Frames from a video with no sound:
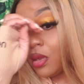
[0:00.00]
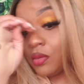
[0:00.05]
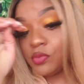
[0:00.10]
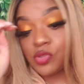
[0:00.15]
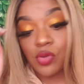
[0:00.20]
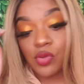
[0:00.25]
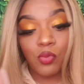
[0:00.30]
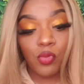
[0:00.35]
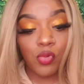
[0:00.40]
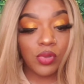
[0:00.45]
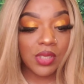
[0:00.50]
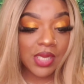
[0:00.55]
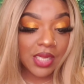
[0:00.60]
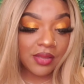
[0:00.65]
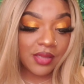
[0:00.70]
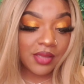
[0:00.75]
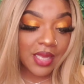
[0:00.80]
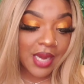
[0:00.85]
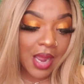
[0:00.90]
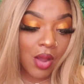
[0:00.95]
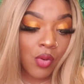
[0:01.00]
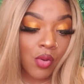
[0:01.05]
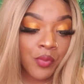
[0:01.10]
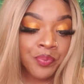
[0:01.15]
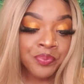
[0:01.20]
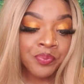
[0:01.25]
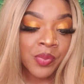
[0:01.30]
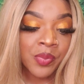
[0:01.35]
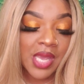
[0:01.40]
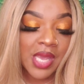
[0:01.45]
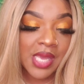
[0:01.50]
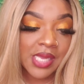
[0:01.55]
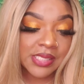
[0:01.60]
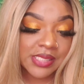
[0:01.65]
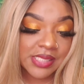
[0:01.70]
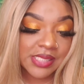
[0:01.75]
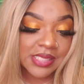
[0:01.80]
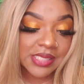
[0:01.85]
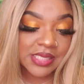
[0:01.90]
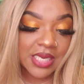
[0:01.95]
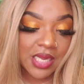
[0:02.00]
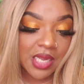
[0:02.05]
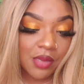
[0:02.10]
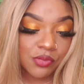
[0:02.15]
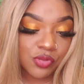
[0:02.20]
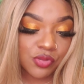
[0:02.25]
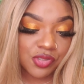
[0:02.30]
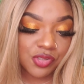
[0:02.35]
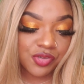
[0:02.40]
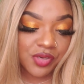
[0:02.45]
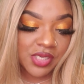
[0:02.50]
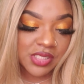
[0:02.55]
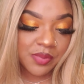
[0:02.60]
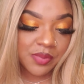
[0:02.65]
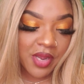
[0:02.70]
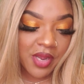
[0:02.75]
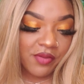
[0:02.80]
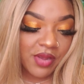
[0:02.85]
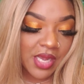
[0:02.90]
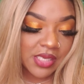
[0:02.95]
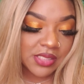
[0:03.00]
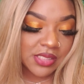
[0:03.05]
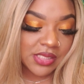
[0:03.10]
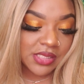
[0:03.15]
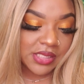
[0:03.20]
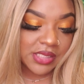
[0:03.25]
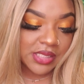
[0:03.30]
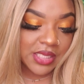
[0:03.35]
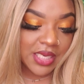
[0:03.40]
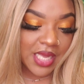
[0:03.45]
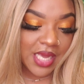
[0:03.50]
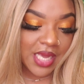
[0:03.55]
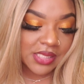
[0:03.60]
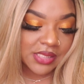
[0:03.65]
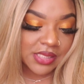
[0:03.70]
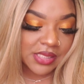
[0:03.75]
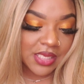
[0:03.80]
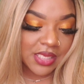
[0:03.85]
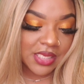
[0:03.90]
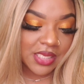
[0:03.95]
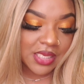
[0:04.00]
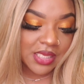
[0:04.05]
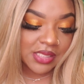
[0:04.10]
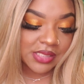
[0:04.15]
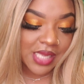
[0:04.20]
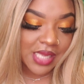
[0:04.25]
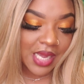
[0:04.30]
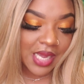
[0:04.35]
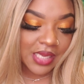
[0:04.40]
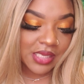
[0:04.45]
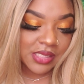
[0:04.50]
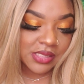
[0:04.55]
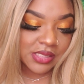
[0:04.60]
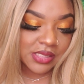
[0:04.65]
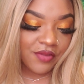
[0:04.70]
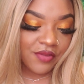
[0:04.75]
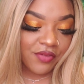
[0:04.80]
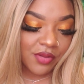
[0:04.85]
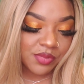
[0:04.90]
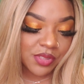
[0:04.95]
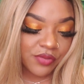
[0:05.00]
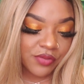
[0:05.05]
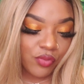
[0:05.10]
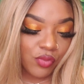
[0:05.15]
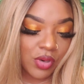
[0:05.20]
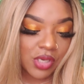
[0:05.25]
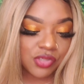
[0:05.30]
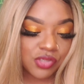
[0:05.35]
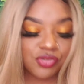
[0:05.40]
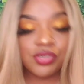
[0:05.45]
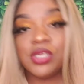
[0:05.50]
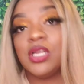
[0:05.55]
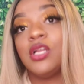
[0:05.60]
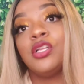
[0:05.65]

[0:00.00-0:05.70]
So I'm going to cut that out. It says that it comes with transparent HD lace, and it is high heat safe up to 400